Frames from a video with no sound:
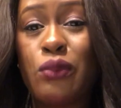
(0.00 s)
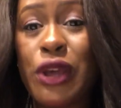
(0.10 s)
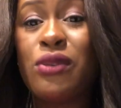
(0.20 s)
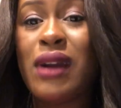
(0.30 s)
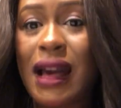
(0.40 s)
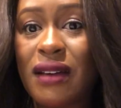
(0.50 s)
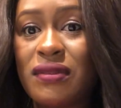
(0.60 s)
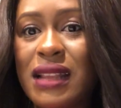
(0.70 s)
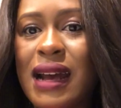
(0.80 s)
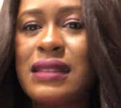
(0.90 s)
when you
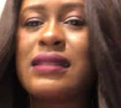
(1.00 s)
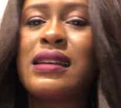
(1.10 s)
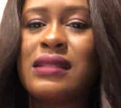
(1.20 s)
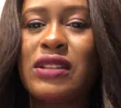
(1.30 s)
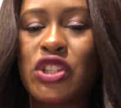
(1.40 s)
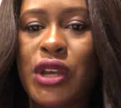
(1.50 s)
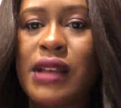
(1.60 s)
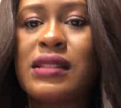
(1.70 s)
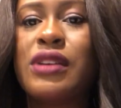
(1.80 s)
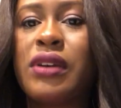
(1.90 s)
have that, there's a
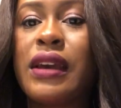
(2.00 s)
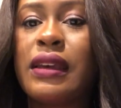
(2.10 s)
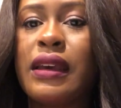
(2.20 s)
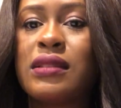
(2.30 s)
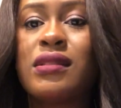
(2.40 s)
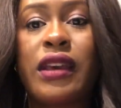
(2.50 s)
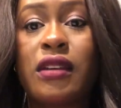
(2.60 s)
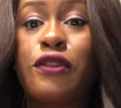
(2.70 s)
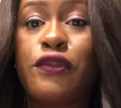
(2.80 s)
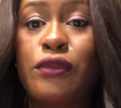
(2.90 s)
chance that you can get like
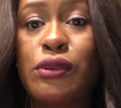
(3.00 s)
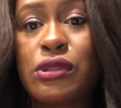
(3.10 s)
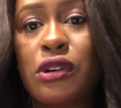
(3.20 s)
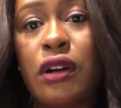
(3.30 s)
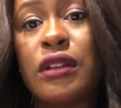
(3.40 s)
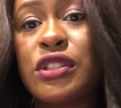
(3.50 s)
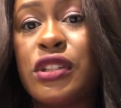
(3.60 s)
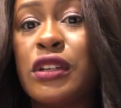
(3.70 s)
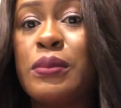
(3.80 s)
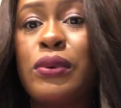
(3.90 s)
a full
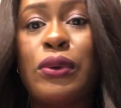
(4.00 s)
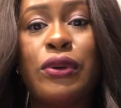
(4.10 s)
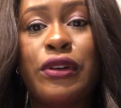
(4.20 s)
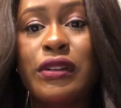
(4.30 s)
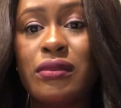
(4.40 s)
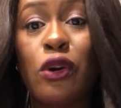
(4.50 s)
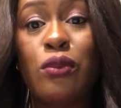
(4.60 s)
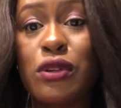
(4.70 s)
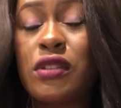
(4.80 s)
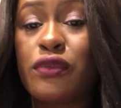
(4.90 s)
scholarship or
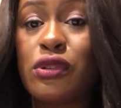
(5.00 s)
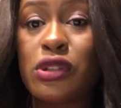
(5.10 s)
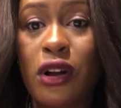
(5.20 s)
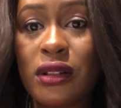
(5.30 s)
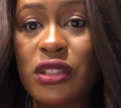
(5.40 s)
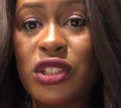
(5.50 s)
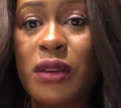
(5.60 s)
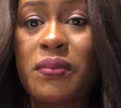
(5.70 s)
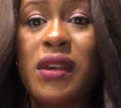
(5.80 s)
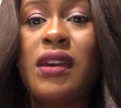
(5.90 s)
almost full
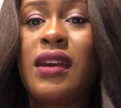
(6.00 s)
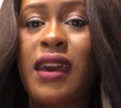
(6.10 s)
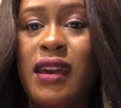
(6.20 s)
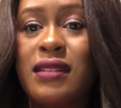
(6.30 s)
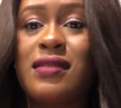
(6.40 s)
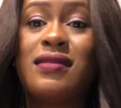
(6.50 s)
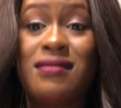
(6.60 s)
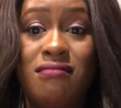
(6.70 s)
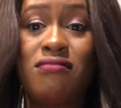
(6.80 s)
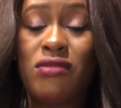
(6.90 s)
scholarship. And
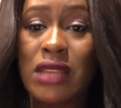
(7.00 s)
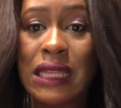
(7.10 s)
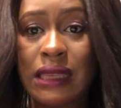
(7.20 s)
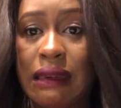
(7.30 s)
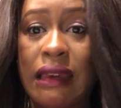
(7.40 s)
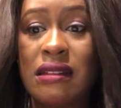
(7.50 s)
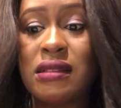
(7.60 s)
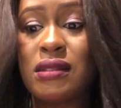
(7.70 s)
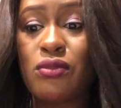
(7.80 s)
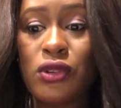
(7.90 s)
it, again,
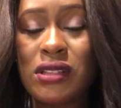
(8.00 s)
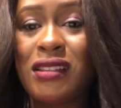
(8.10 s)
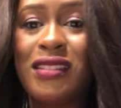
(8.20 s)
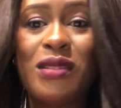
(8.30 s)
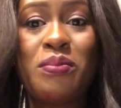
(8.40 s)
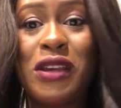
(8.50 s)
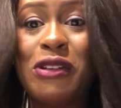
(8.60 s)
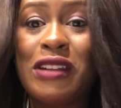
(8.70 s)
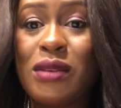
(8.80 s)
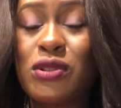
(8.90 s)
it's mostly the
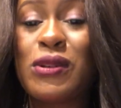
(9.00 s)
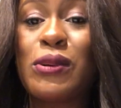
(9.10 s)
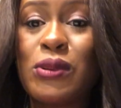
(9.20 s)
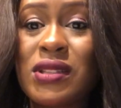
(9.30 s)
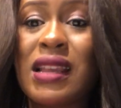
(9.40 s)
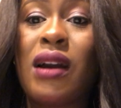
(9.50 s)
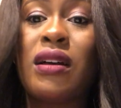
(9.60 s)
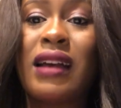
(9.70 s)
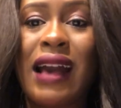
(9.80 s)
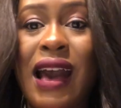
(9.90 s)
bigger name schools that
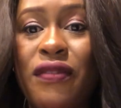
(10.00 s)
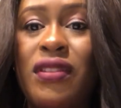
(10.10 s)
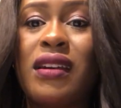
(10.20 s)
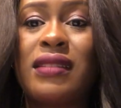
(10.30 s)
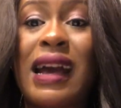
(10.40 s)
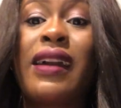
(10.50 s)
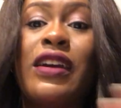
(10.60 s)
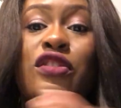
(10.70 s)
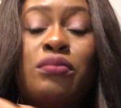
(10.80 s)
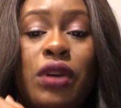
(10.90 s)
have the, that
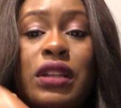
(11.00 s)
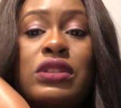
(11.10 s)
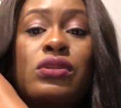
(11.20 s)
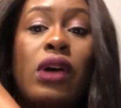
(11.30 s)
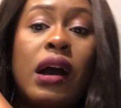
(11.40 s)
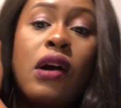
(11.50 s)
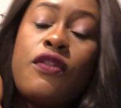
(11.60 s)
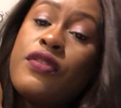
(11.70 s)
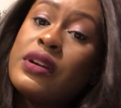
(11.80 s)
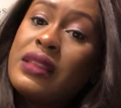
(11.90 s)
kind of money to
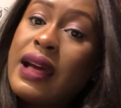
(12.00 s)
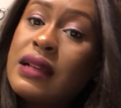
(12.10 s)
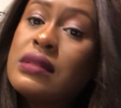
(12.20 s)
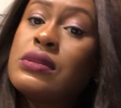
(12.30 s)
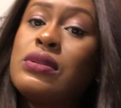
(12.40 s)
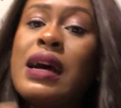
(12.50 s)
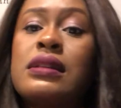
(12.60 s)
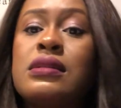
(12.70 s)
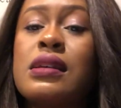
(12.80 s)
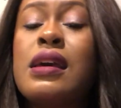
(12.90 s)
offer that. So
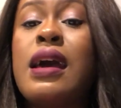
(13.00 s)
that's